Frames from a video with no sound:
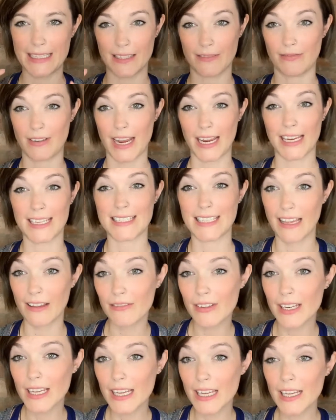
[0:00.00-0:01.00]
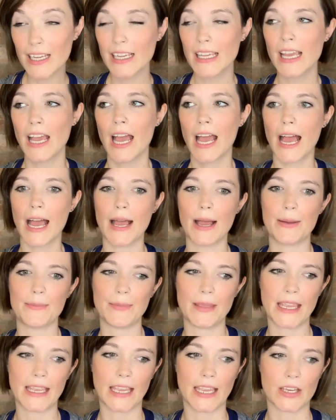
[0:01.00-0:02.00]
of negativity.
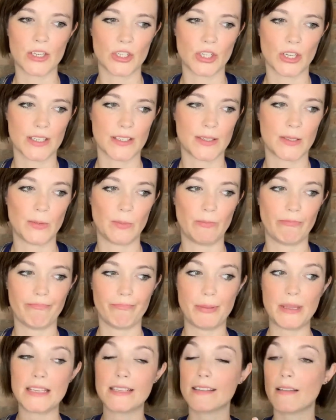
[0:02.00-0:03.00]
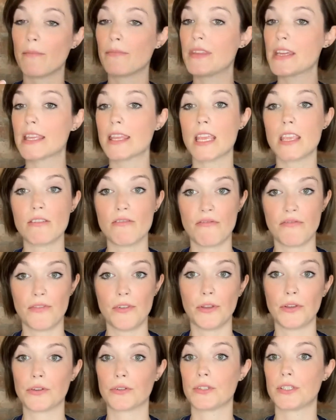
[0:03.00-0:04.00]
It can just be something that you feel
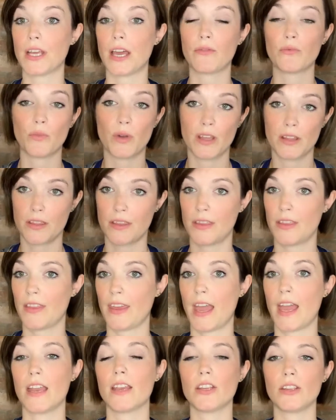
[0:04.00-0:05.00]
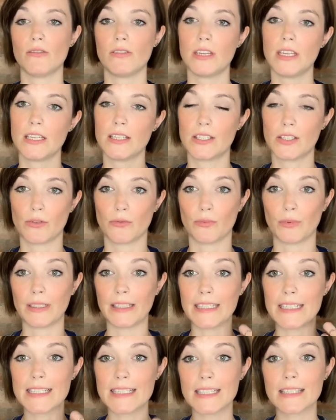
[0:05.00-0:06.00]
you're done with, that you need to
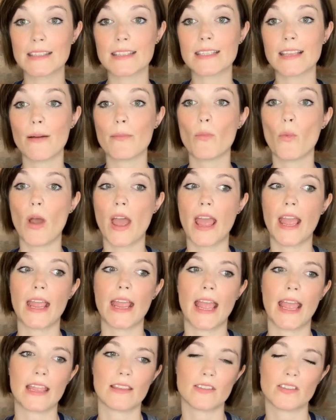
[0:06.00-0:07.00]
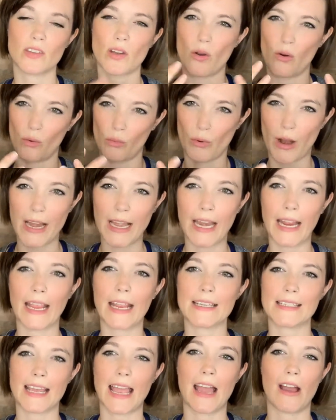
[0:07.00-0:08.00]
release in some way. And so writing
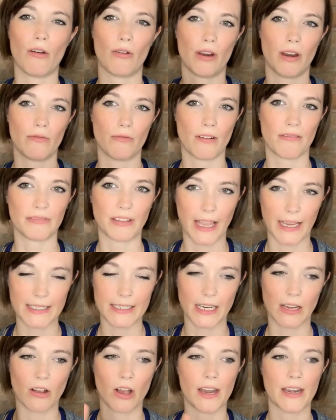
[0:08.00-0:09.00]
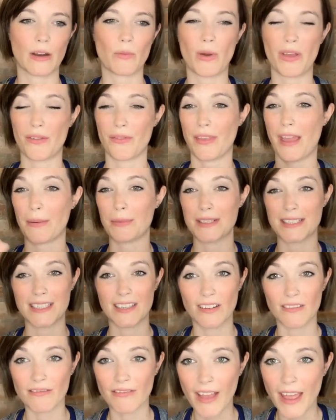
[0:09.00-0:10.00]
it down and reflecting on it, whether that was an
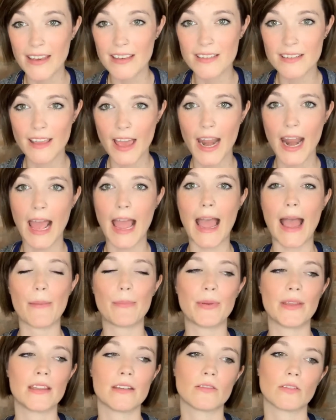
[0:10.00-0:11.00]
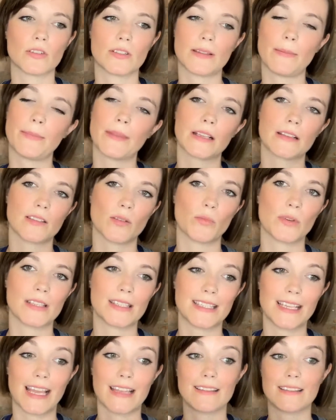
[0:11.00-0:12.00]
event that happened or something someone
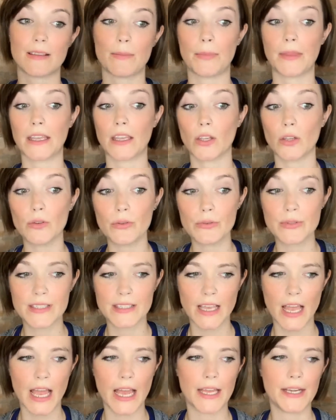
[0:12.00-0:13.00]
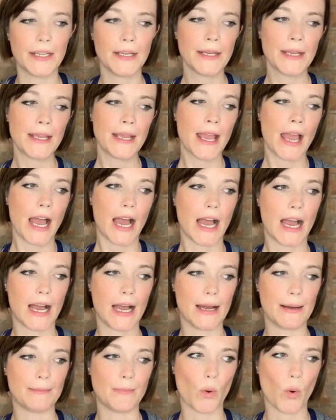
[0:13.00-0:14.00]
said, something you said,
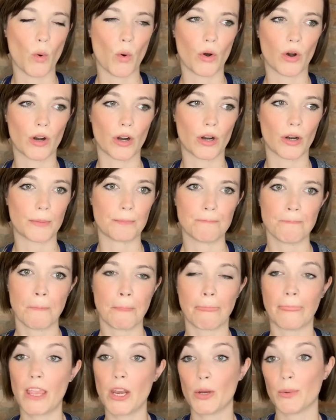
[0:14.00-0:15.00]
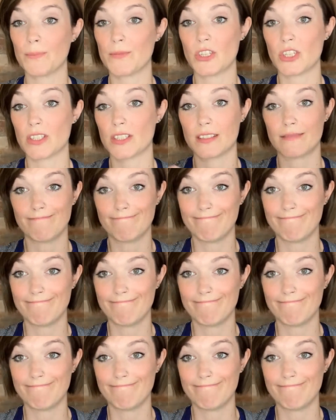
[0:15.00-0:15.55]
or, just